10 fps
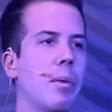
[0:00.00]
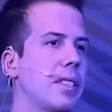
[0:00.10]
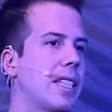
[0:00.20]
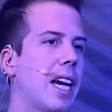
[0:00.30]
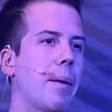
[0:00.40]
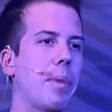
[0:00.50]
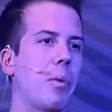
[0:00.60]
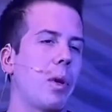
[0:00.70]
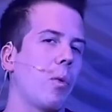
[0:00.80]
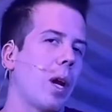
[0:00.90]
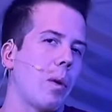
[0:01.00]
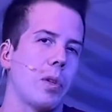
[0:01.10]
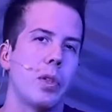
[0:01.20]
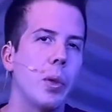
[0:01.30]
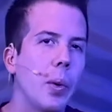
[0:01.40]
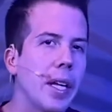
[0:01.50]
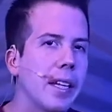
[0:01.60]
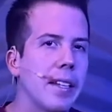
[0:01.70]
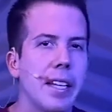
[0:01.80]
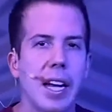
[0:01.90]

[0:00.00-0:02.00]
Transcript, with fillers: wasn't happy with what I was doing,